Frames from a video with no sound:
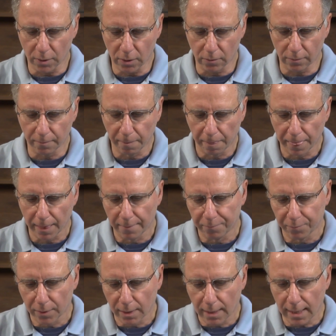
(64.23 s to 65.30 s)
bone,
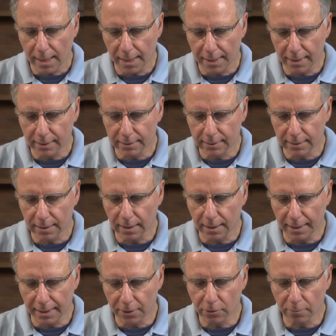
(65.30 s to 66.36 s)
and he could see
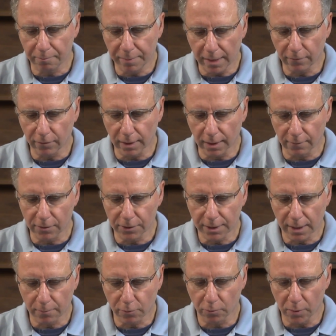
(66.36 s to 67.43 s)
an inner beveling of the
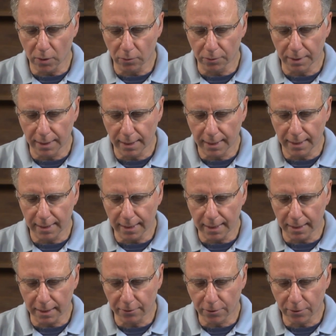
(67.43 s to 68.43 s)
temporal bone, and a